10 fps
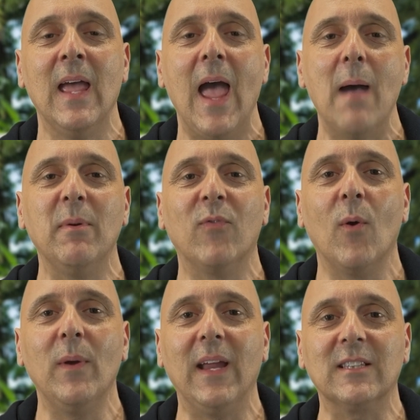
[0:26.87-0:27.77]
And before
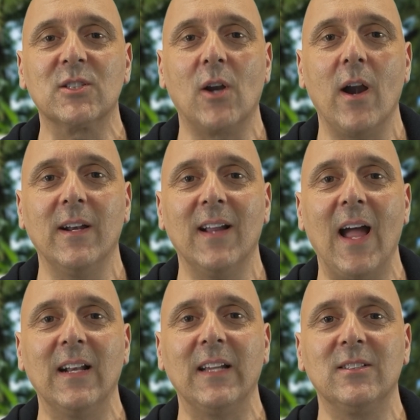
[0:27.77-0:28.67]
we get started,
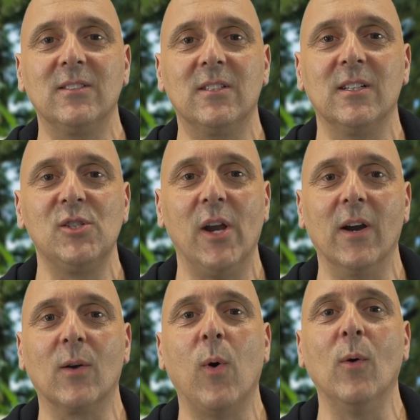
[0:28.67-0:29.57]
I'd like to share a
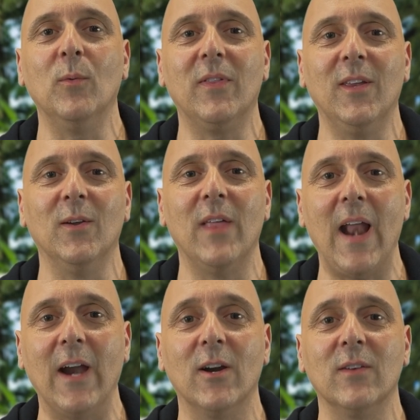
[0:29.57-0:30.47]
quote with you that
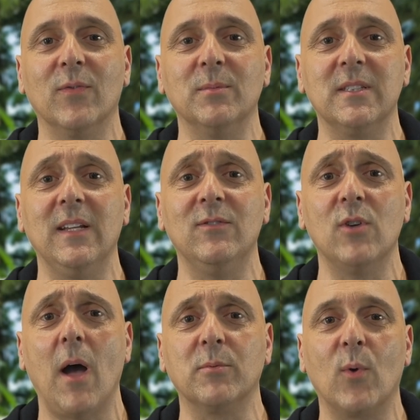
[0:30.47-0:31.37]
I heard from Steve
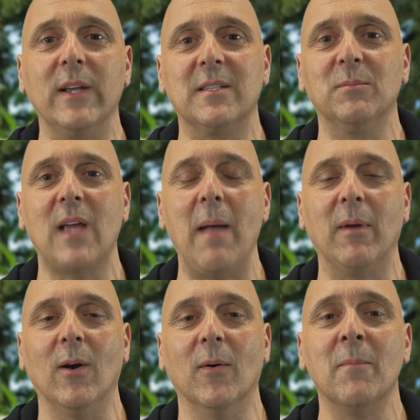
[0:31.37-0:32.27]
Jobs quite some time
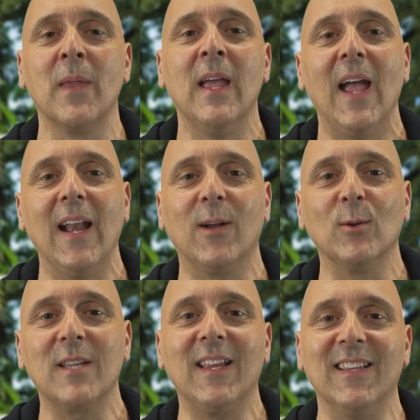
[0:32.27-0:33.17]
ago. And it
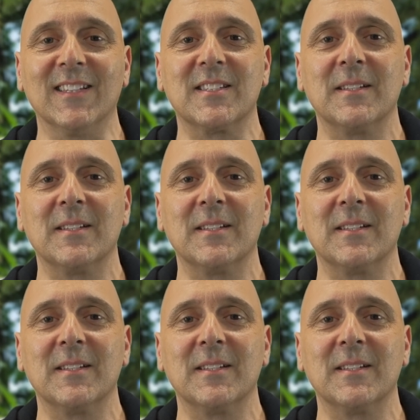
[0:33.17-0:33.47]
goes like this: